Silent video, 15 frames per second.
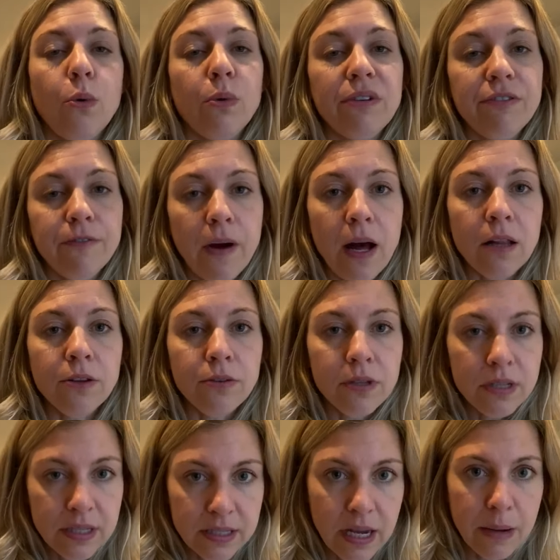We follow
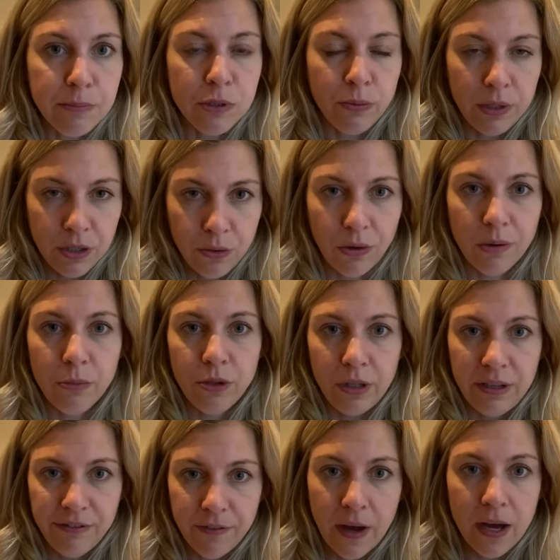the steps we
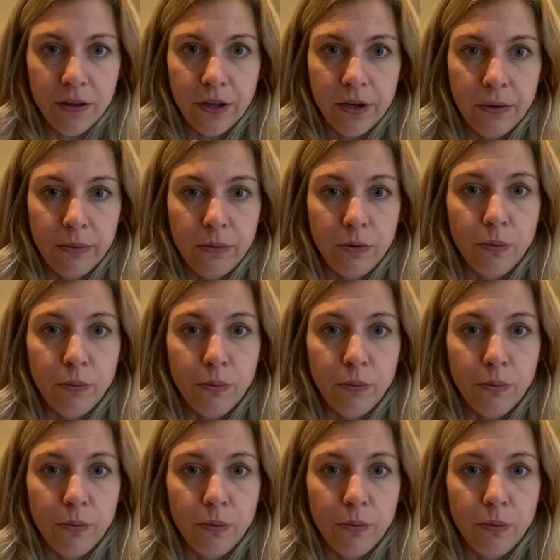normally follow,